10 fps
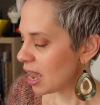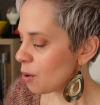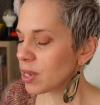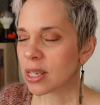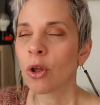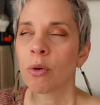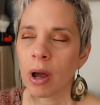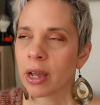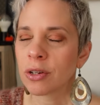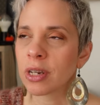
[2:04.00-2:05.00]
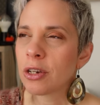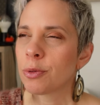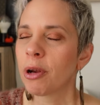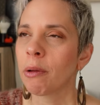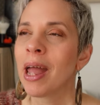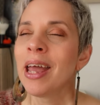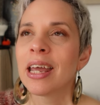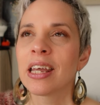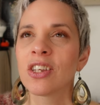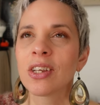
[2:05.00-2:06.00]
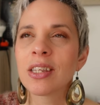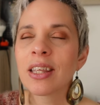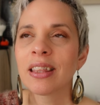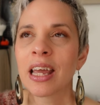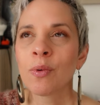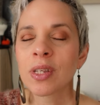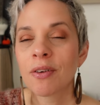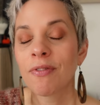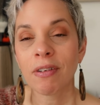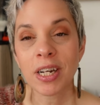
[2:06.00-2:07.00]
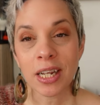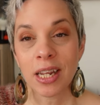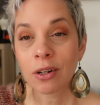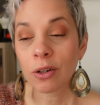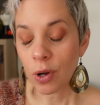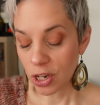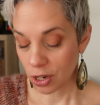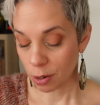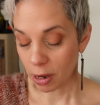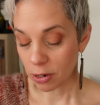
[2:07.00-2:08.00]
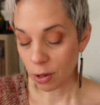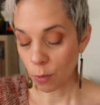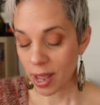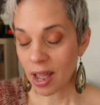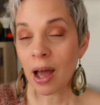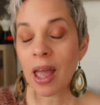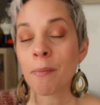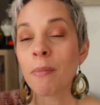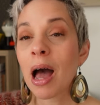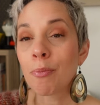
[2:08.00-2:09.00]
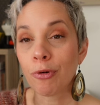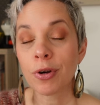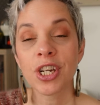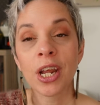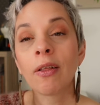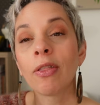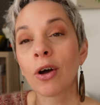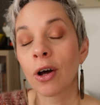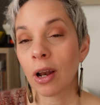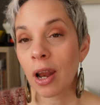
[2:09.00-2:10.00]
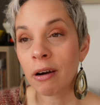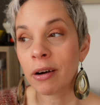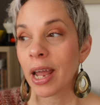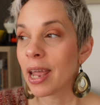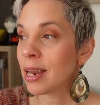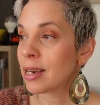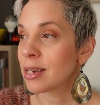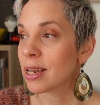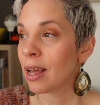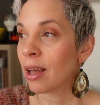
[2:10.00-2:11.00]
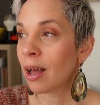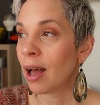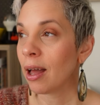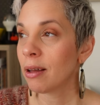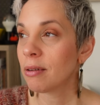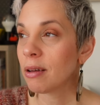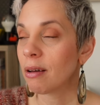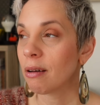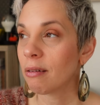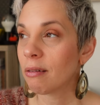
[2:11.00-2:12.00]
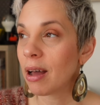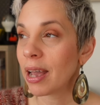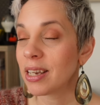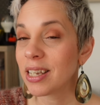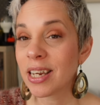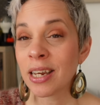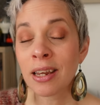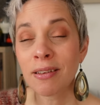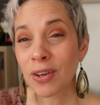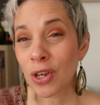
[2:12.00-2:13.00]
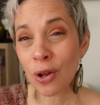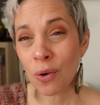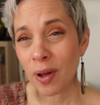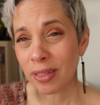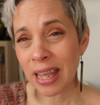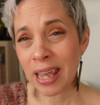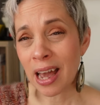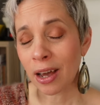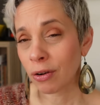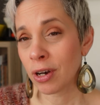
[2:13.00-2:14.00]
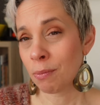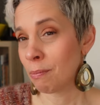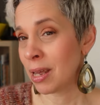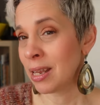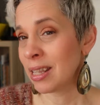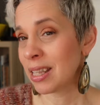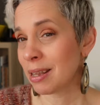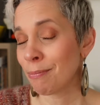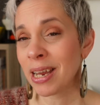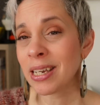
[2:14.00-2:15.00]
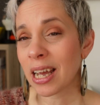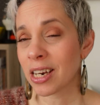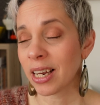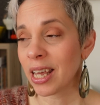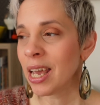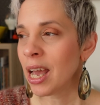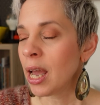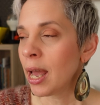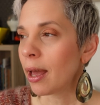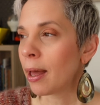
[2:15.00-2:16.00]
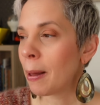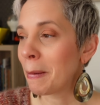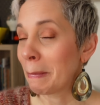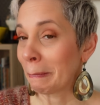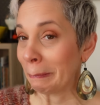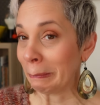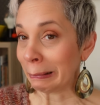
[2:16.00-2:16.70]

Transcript: It's just there was a very technical question about the way I approaching the color, and I didn't even know what the acronym meant actually, and